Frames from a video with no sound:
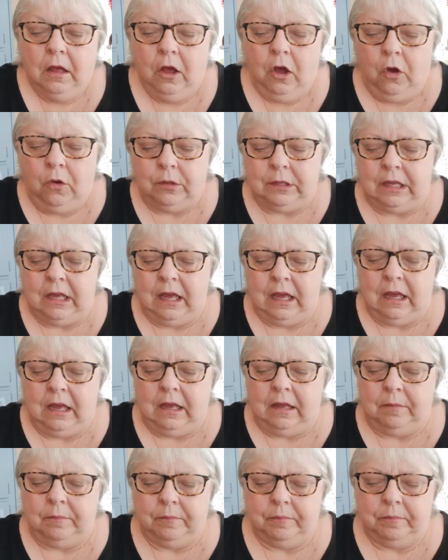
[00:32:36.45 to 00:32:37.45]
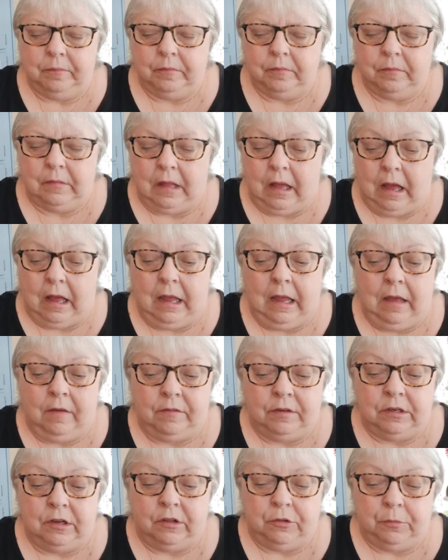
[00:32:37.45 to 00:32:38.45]
Okay. I have
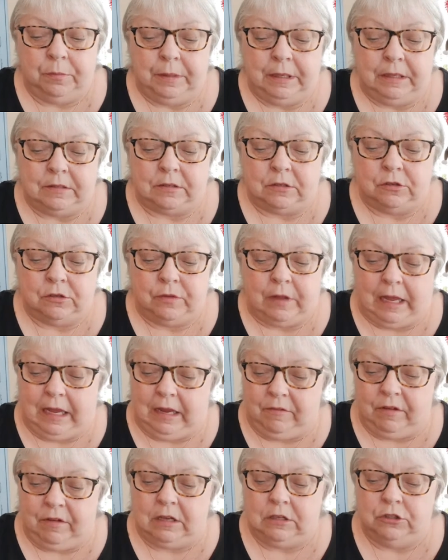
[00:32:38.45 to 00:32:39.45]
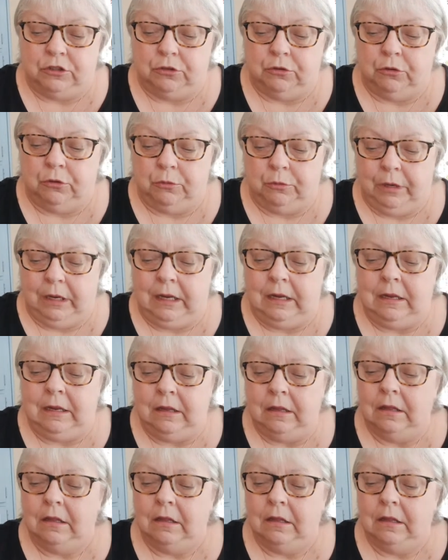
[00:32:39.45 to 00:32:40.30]
another piece of Avon jewelry.